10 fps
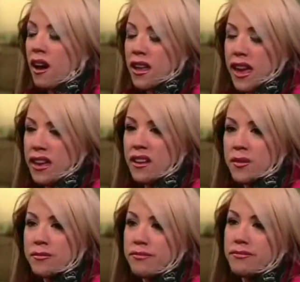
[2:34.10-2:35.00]
telling God I
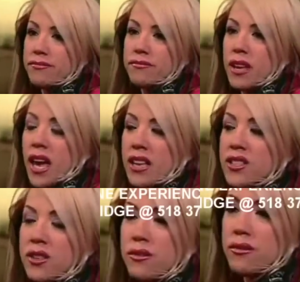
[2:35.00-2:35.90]
hated him.
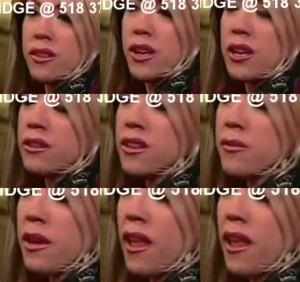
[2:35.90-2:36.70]
I hate you. Look what